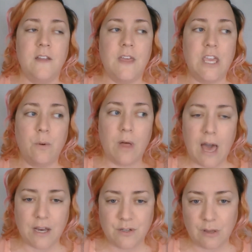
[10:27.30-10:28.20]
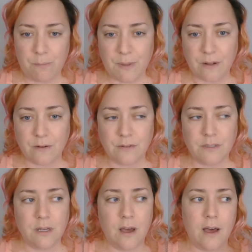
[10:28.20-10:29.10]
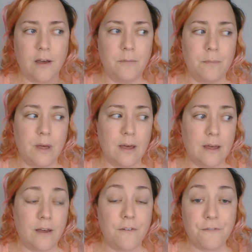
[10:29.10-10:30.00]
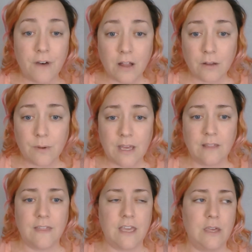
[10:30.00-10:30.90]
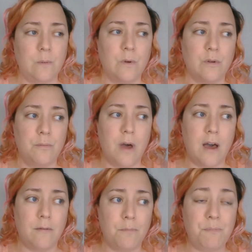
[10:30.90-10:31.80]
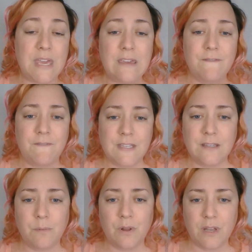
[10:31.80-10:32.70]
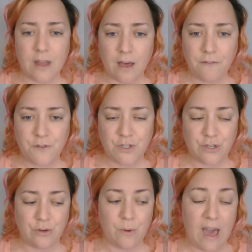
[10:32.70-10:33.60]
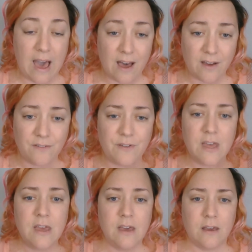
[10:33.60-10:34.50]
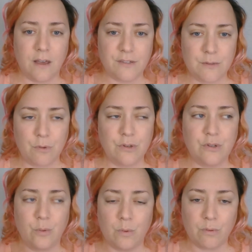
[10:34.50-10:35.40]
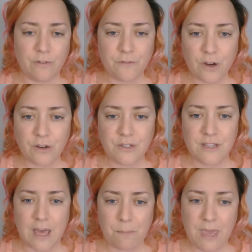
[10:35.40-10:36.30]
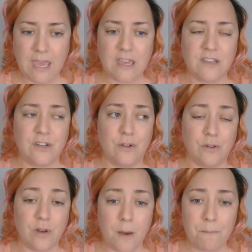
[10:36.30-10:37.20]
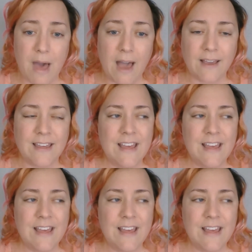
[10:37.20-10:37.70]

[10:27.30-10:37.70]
that you will actually build a following, that you will be visible enough to have customers who will refer to that page and who will come back.